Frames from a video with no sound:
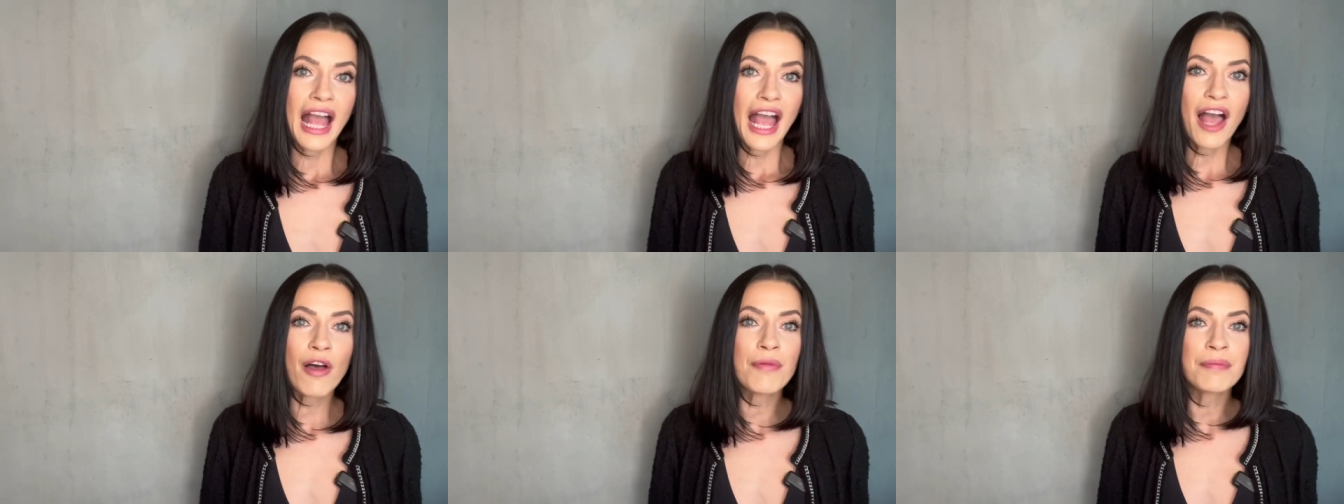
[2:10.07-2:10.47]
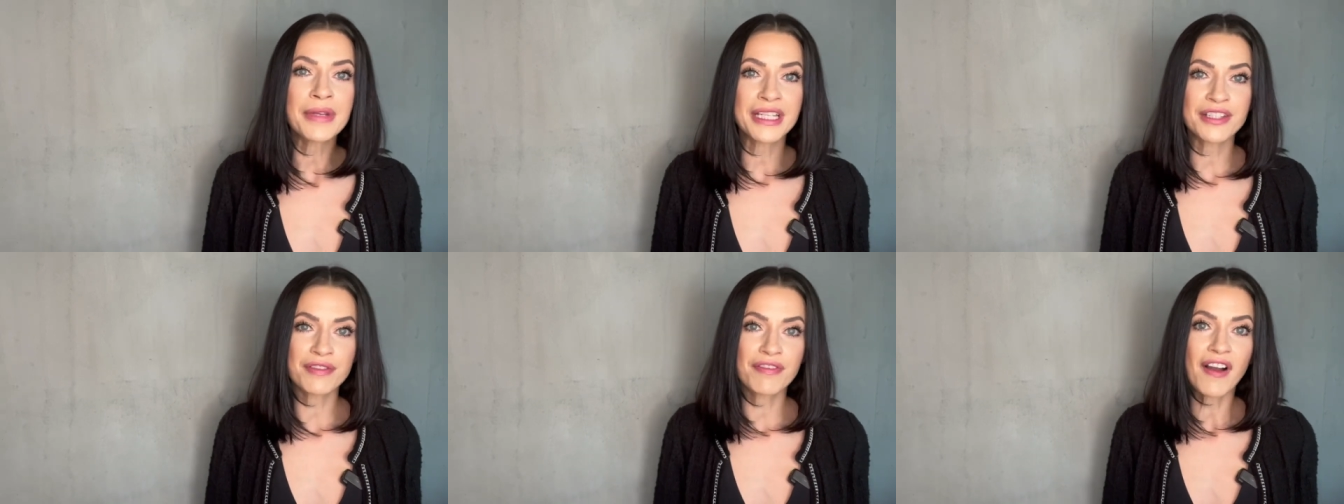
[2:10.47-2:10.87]
helped
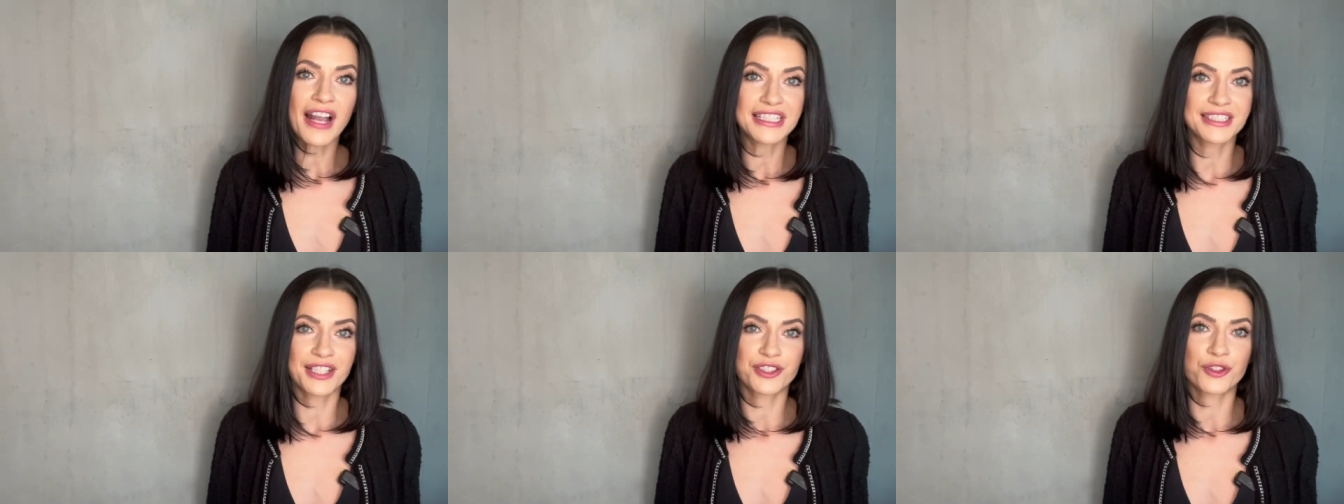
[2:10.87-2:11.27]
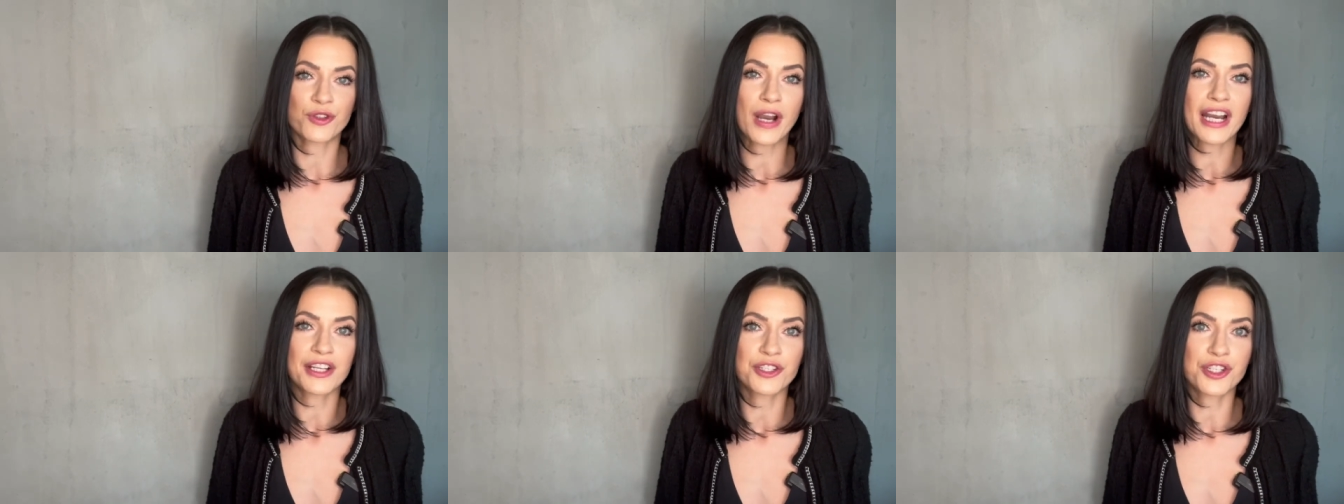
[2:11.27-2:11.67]
me devise a
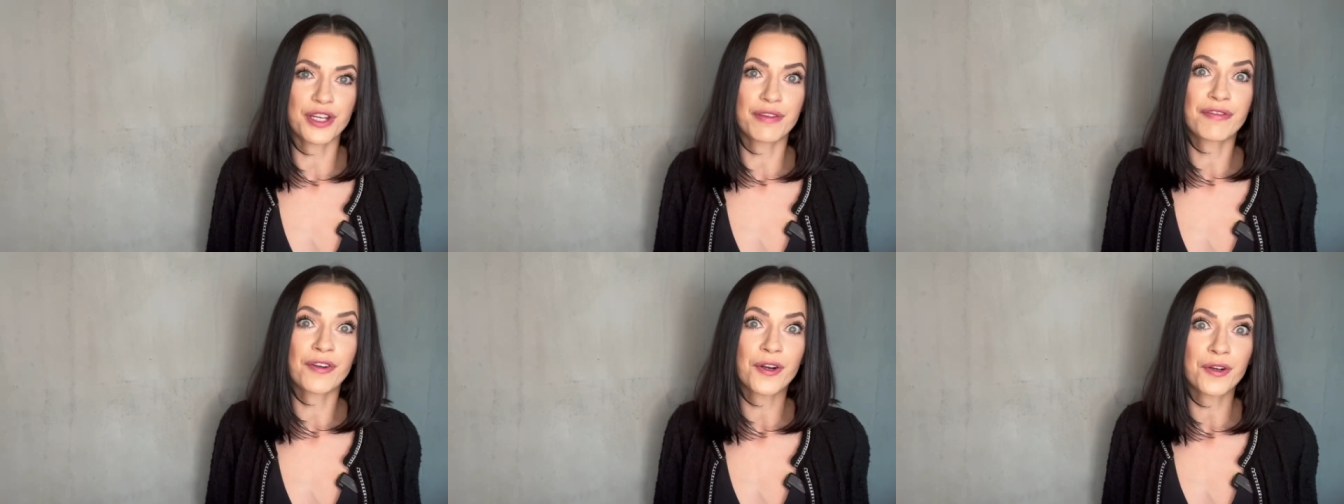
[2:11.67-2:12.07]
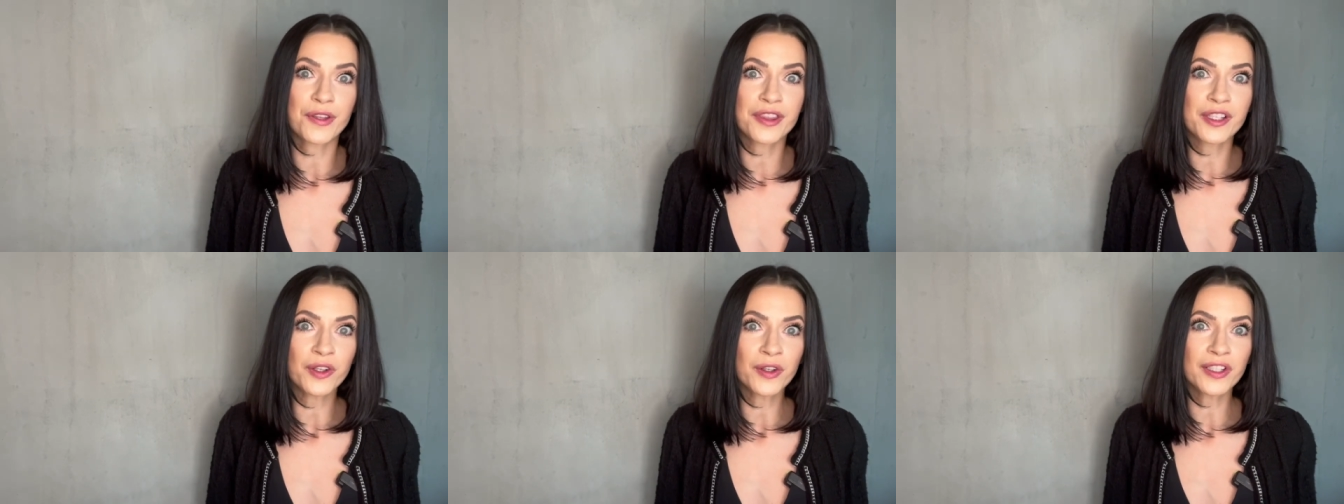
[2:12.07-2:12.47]
strategy for a
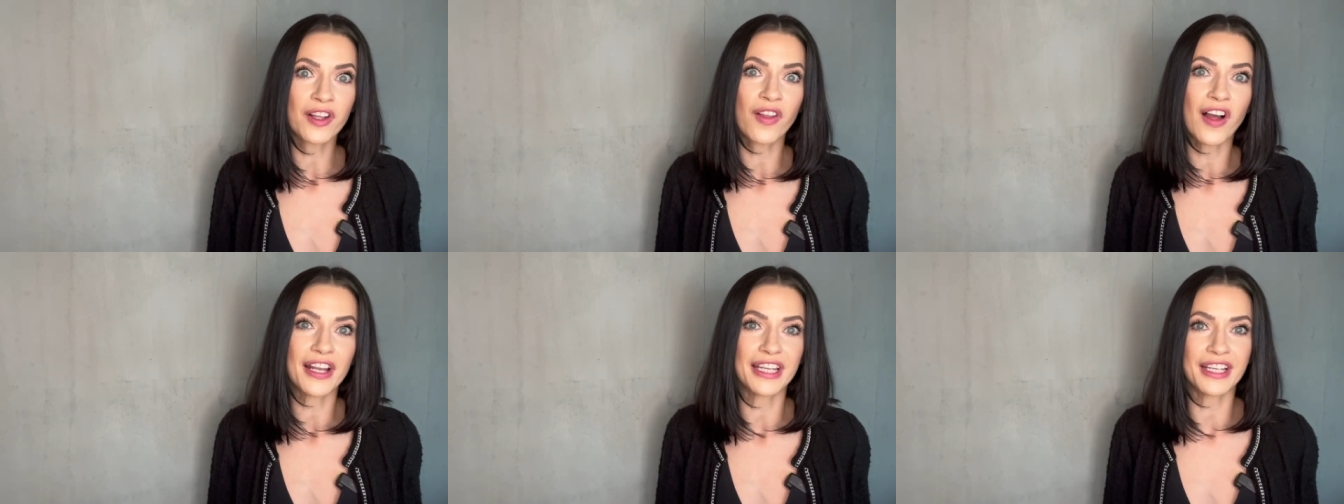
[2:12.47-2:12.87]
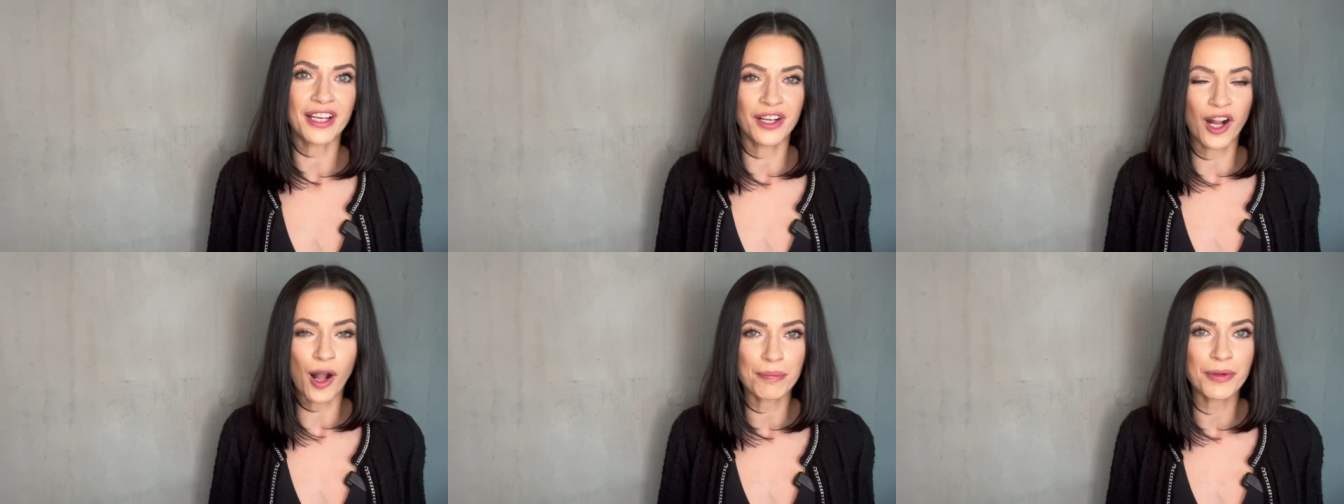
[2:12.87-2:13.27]
third client a
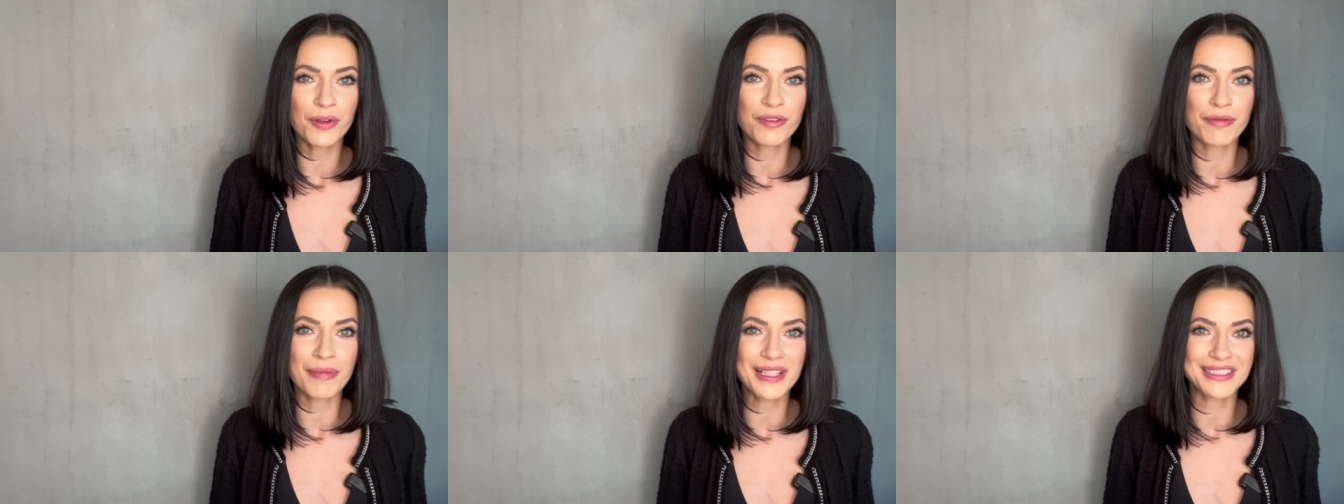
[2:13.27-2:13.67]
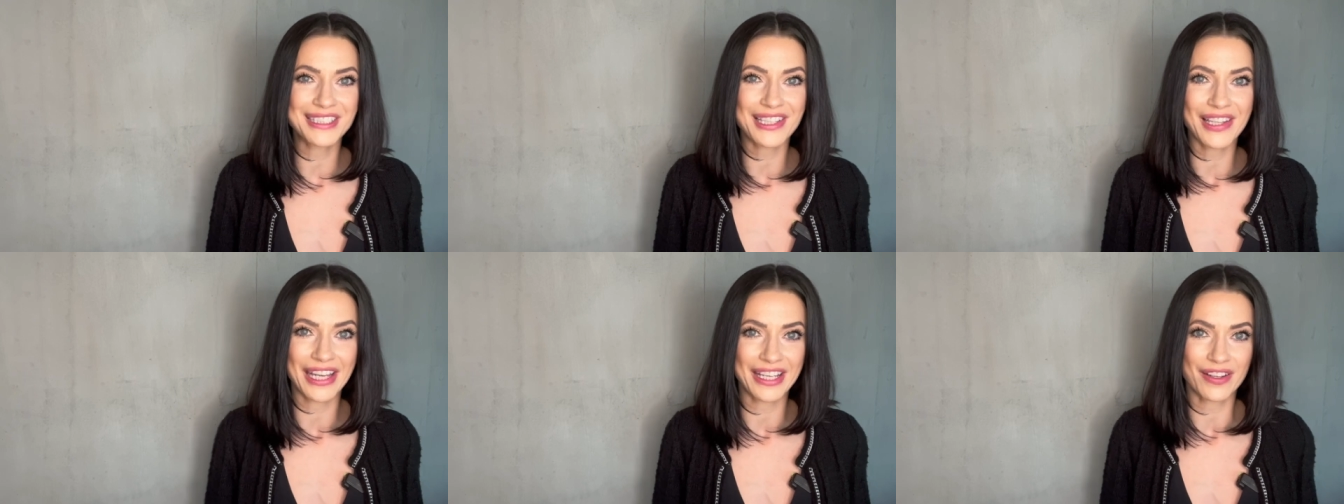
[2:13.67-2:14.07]
couple of months
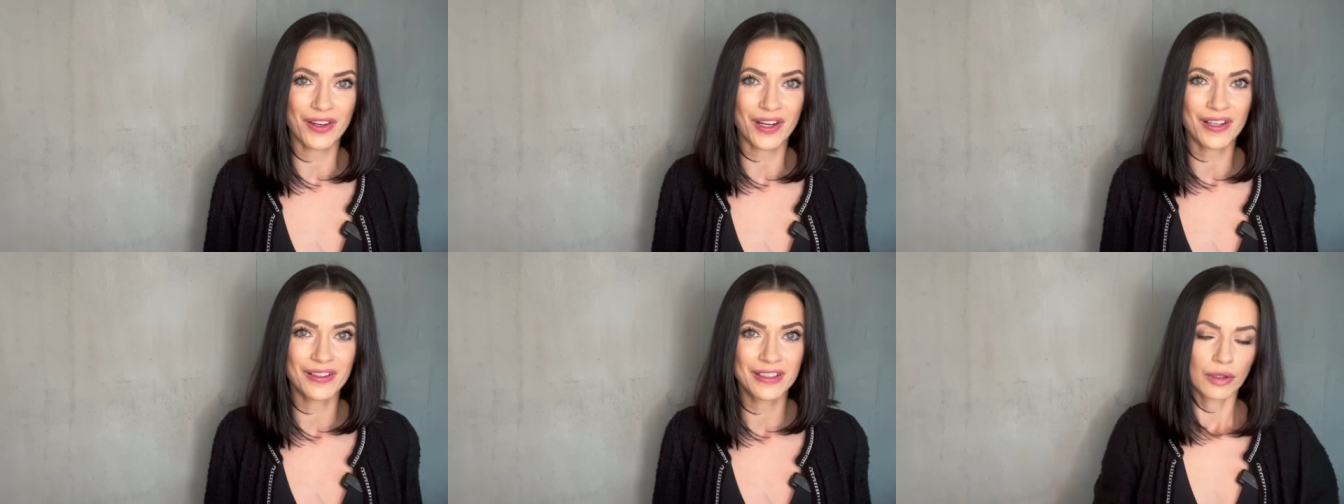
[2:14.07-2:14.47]
later.